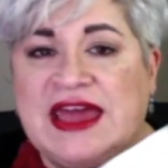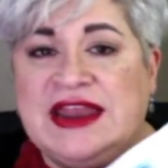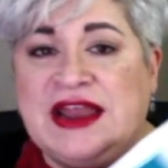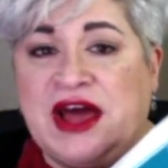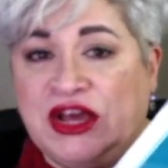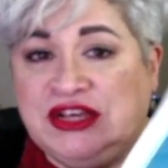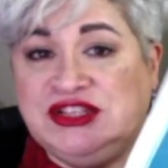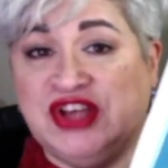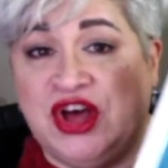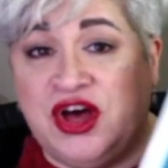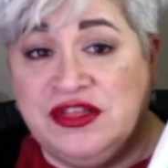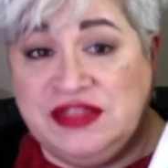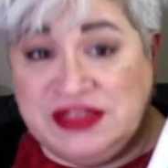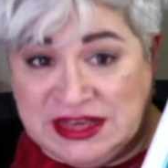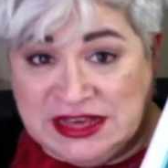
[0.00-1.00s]
and I
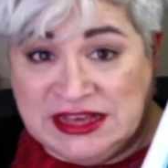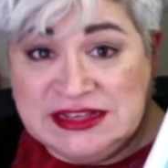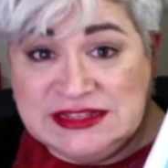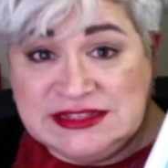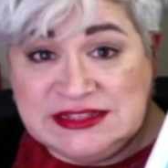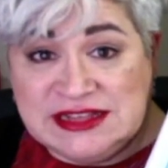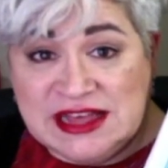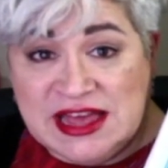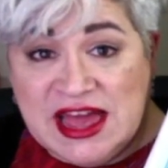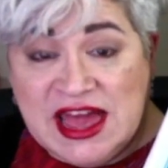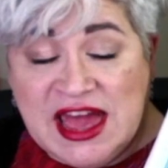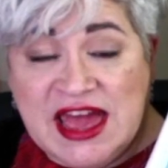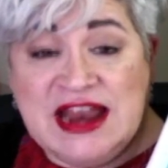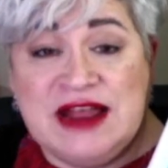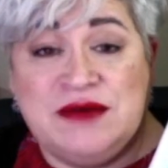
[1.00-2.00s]
saw these
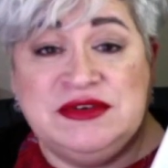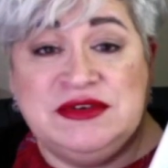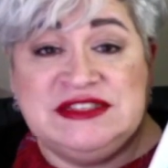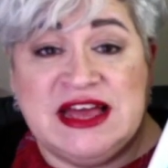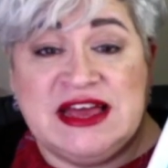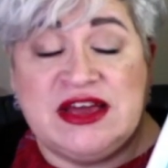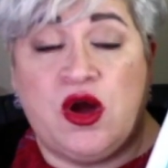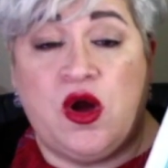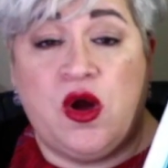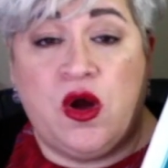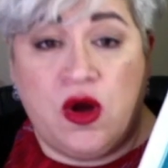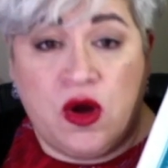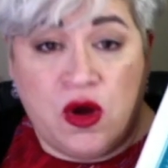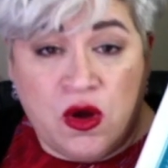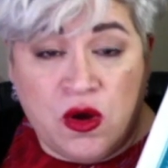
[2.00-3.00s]
and I was like,
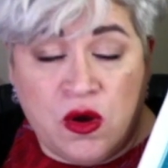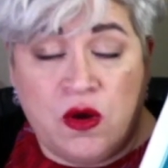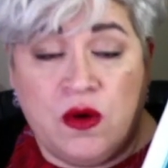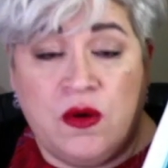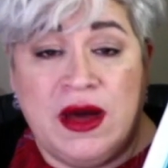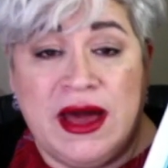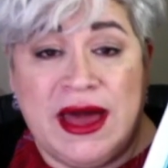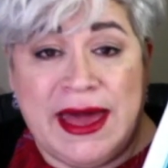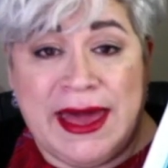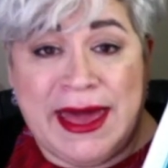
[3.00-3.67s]
OMG.